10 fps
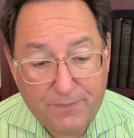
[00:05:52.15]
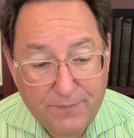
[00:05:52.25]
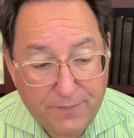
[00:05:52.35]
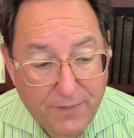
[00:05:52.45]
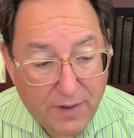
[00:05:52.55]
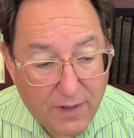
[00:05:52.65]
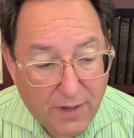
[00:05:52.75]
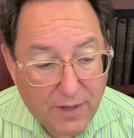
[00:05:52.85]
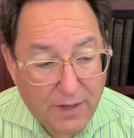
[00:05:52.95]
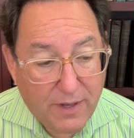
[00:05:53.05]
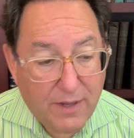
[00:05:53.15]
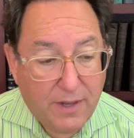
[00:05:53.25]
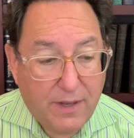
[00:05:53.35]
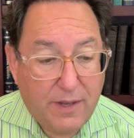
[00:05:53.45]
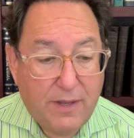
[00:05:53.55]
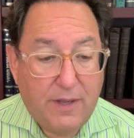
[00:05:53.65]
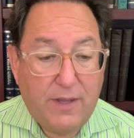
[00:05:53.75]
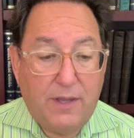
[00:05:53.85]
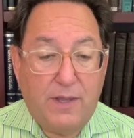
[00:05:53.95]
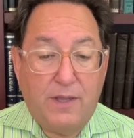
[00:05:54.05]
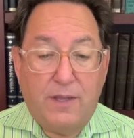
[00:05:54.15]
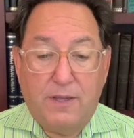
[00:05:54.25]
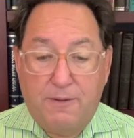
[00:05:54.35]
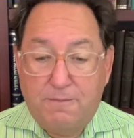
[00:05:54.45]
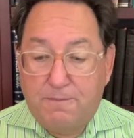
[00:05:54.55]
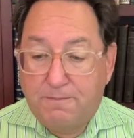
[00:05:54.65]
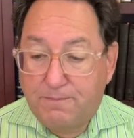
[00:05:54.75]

Nothing is said.